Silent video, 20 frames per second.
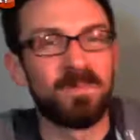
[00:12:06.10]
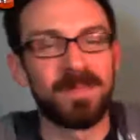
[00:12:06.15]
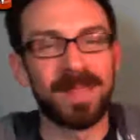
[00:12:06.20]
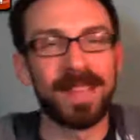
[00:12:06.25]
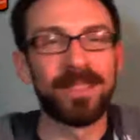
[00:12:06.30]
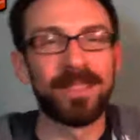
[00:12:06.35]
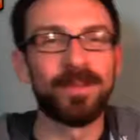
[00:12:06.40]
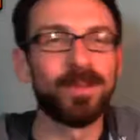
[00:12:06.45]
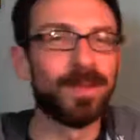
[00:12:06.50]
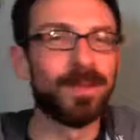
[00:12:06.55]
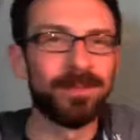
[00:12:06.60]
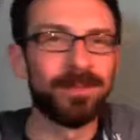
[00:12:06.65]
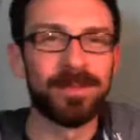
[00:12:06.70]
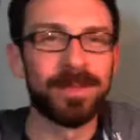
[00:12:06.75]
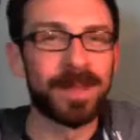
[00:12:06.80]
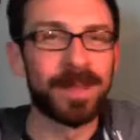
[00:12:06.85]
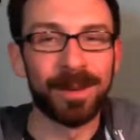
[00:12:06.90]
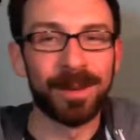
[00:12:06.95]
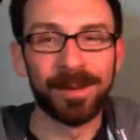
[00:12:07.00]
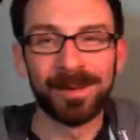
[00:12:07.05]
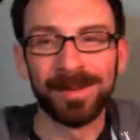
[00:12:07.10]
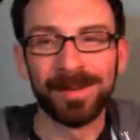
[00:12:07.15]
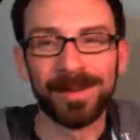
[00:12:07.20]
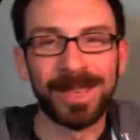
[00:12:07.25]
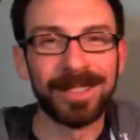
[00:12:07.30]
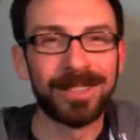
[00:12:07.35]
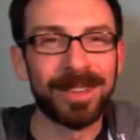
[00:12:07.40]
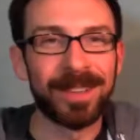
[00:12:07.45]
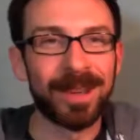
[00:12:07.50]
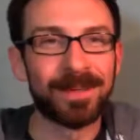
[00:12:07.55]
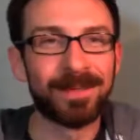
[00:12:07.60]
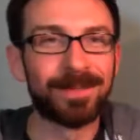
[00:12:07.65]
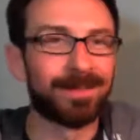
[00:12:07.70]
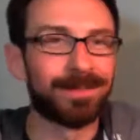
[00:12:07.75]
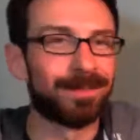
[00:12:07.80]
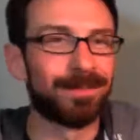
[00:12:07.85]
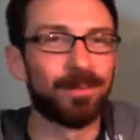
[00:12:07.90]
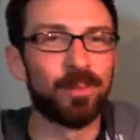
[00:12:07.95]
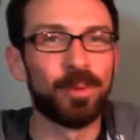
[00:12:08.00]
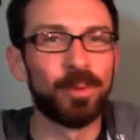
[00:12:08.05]
that's when, you know, I stopped
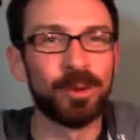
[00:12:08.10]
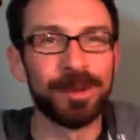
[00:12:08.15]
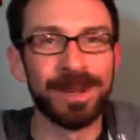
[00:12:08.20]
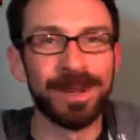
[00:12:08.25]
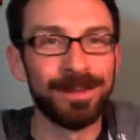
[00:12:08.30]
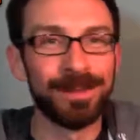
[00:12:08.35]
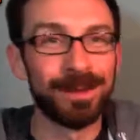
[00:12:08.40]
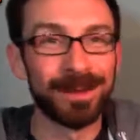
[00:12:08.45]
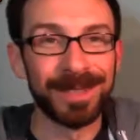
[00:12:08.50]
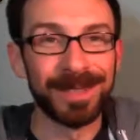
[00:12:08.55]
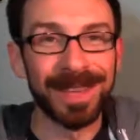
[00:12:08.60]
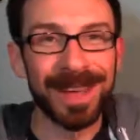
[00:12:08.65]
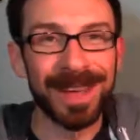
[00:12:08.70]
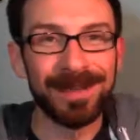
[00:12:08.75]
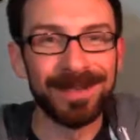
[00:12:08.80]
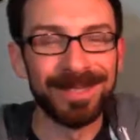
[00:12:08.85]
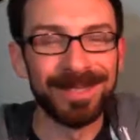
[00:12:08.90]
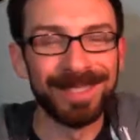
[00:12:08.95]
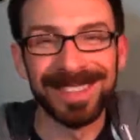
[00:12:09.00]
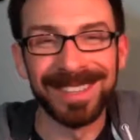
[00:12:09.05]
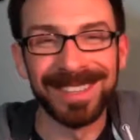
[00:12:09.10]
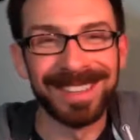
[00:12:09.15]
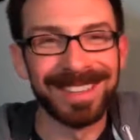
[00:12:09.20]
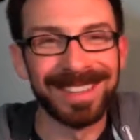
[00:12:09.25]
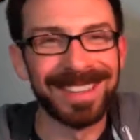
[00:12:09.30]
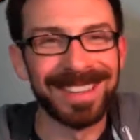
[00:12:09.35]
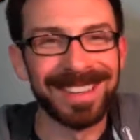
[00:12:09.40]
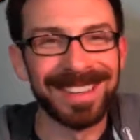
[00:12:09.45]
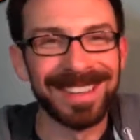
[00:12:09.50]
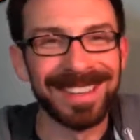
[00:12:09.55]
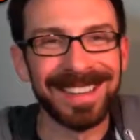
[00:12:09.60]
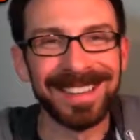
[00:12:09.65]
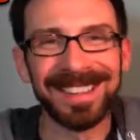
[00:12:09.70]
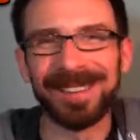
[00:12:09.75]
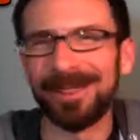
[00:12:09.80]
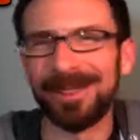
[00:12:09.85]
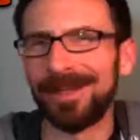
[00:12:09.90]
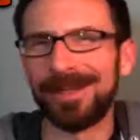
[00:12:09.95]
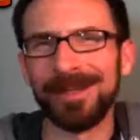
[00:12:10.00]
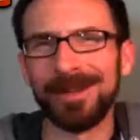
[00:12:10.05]
worrying about cabs and
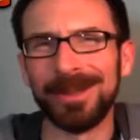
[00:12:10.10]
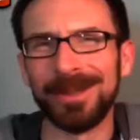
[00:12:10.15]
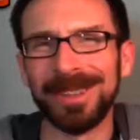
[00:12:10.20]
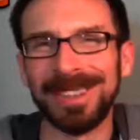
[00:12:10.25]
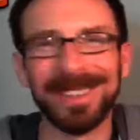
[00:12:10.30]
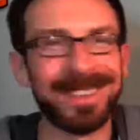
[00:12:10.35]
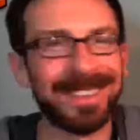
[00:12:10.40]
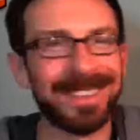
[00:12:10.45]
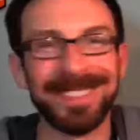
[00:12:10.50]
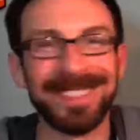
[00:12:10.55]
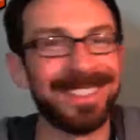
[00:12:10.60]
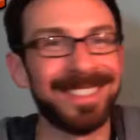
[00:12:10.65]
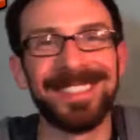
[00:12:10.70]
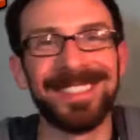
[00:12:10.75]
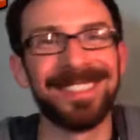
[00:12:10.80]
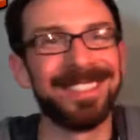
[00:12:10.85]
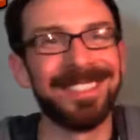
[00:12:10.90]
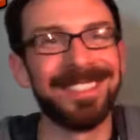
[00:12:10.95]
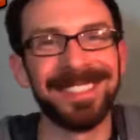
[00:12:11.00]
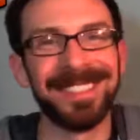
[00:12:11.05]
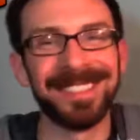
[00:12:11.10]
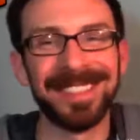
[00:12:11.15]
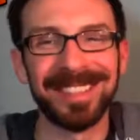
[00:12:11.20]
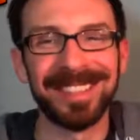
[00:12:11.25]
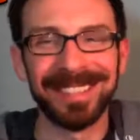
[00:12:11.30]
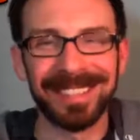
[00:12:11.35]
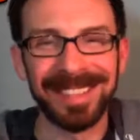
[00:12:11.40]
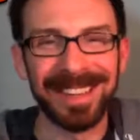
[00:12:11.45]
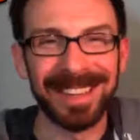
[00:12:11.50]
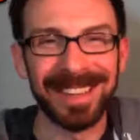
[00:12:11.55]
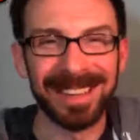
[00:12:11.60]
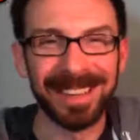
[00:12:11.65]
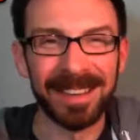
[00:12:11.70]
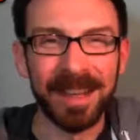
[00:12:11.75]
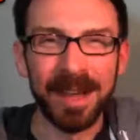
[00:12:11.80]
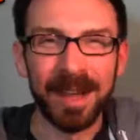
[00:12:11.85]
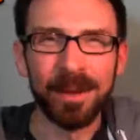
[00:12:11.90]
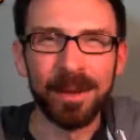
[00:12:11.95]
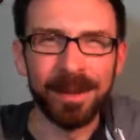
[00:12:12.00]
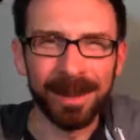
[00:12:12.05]
their authority because it doesn't exist. And
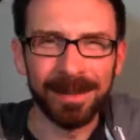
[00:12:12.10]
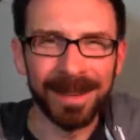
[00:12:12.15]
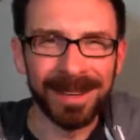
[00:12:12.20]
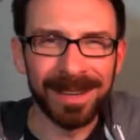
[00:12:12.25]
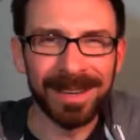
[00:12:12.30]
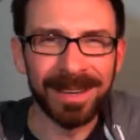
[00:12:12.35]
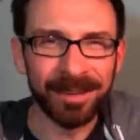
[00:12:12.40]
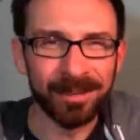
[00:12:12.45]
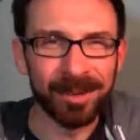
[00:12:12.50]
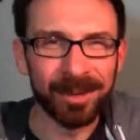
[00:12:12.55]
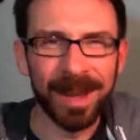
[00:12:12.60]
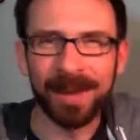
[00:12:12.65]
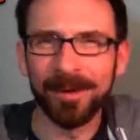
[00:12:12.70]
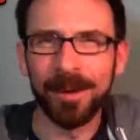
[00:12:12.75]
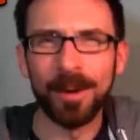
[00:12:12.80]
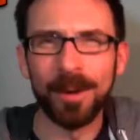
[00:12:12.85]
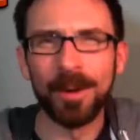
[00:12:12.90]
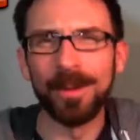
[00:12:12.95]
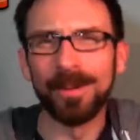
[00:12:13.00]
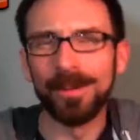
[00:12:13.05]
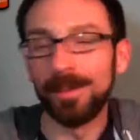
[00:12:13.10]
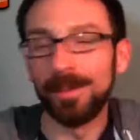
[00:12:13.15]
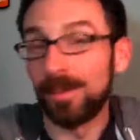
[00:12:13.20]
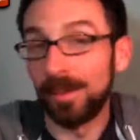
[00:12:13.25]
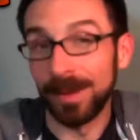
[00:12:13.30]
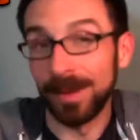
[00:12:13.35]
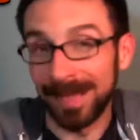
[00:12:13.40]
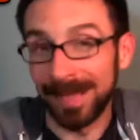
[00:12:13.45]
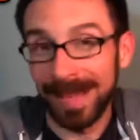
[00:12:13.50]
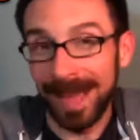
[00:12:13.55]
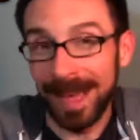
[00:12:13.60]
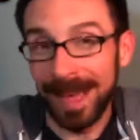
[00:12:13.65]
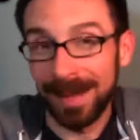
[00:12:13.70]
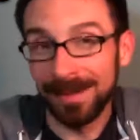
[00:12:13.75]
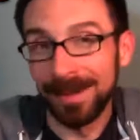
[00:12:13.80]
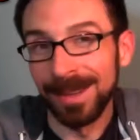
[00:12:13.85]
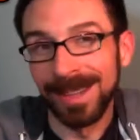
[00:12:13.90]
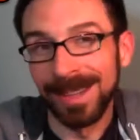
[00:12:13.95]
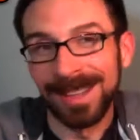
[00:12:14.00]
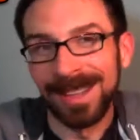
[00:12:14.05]
when I'm getting a drive home with a
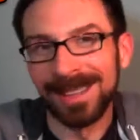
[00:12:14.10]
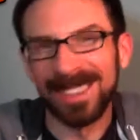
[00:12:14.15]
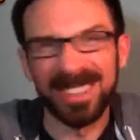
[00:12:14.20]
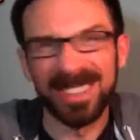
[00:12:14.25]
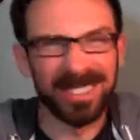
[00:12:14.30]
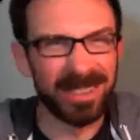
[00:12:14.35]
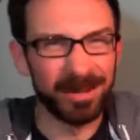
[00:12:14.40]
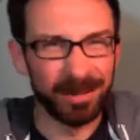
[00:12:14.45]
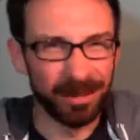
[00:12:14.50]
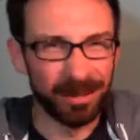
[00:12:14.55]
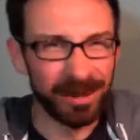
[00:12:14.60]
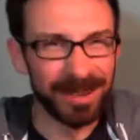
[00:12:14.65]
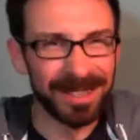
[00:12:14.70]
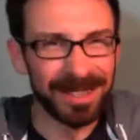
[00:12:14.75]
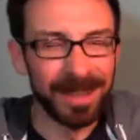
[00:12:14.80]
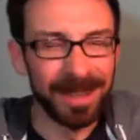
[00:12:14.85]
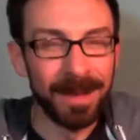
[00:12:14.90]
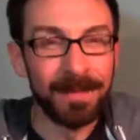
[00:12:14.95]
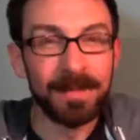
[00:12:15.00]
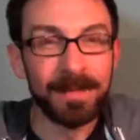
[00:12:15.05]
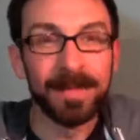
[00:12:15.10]
cab because I'm drunk,